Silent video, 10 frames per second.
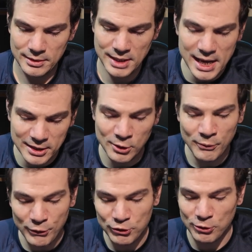Thank
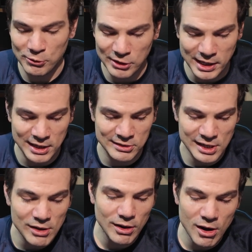you for choosing
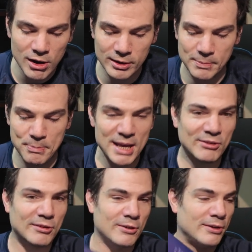Intel Arc
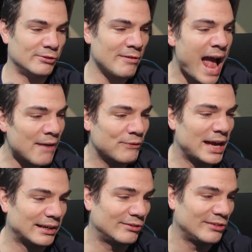B-Series
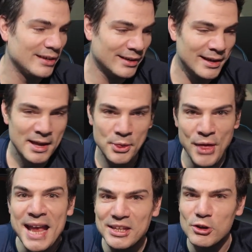graphics.
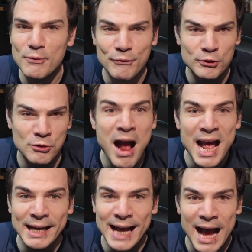Thank you for
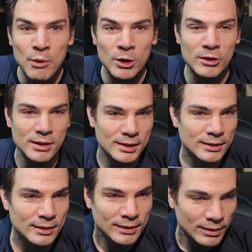trying our...
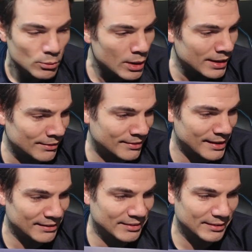What is
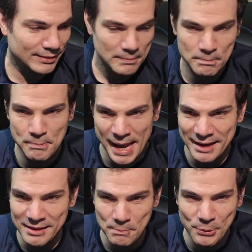this?
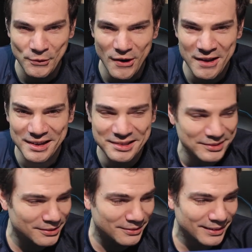Beta
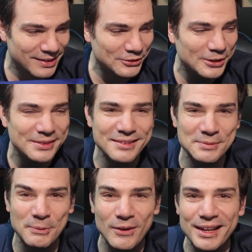product or whatever at
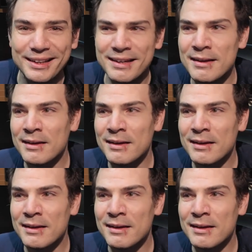this point.